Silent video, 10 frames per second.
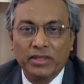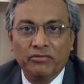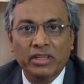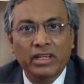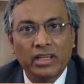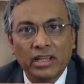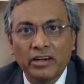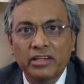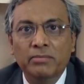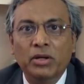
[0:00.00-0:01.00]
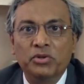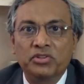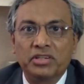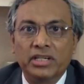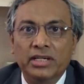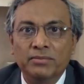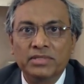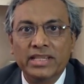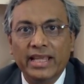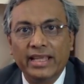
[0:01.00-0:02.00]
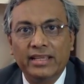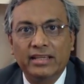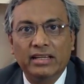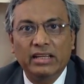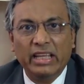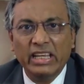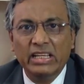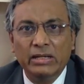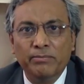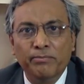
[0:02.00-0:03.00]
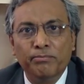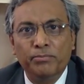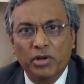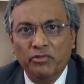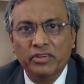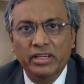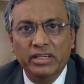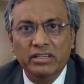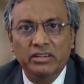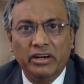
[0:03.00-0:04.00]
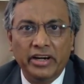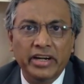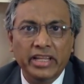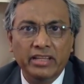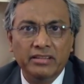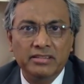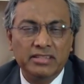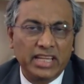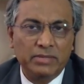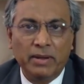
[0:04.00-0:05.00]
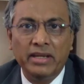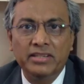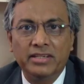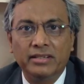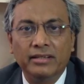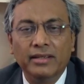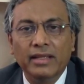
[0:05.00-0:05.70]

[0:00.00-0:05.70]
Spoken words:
We learned about terms like income, profit, earnings, expenditure.